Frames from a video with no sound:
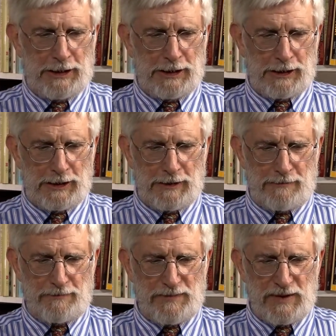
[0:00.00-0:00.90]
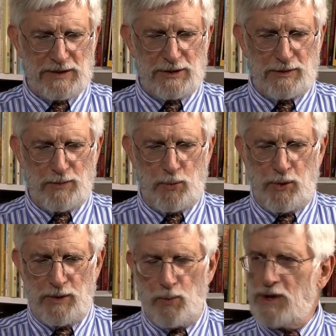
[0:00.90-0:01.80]
Um, so
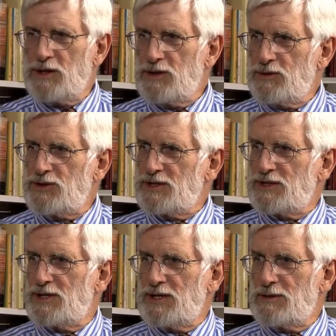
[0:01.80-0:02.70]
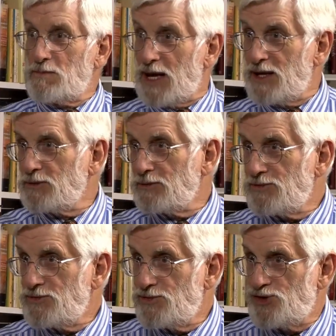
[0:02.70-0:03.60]
when one uses the male
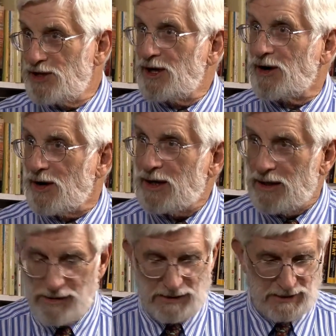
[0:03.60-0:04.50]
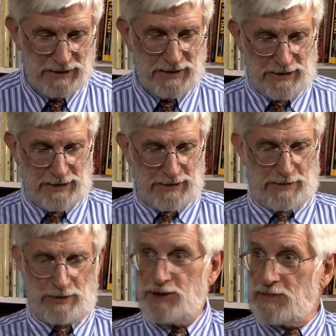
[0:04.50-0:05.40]
generic, uh,
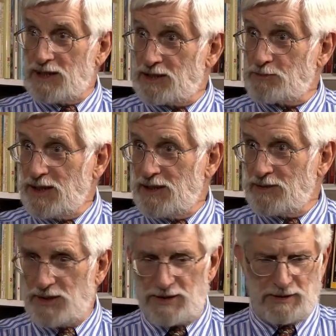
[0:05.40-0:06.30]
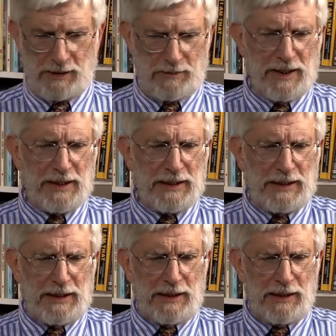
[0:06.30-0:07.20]
which you might explain to us a little bit,
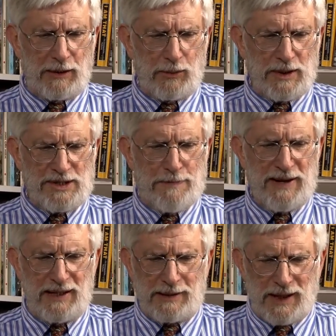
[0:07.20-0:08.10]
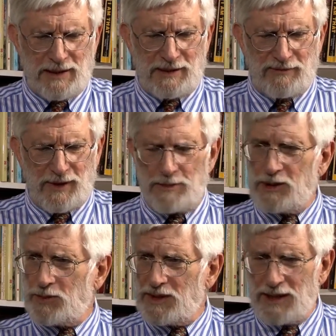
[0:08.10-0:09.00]
uh, when speaking about the
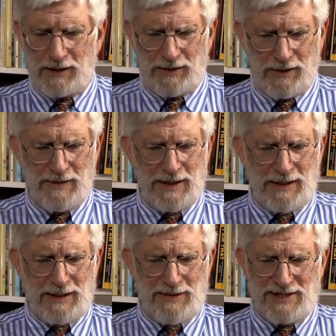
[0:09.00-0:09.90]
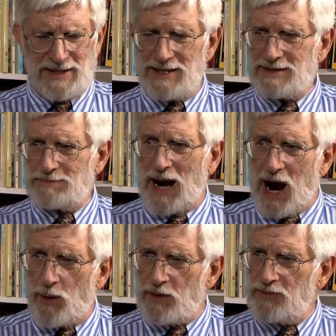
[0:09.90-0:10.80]
environment in particular, this has
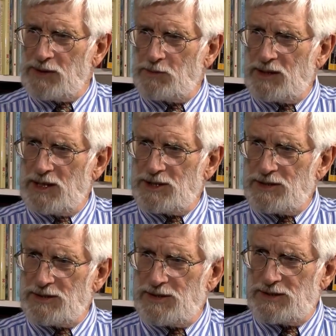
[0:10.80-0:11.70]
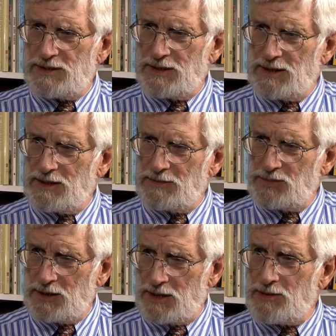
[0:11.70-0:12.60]
powerful implications in
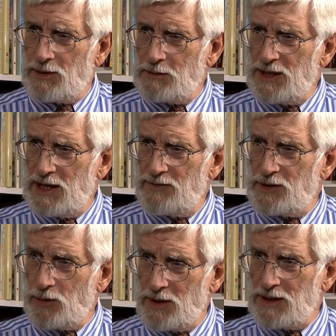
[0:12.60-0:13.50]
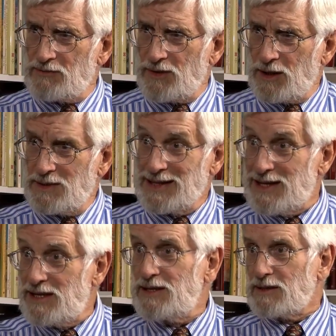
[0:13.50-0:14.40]
regards to our behavior toward the environment
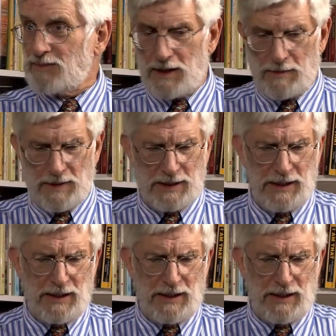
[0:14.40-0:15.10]
and in the environment.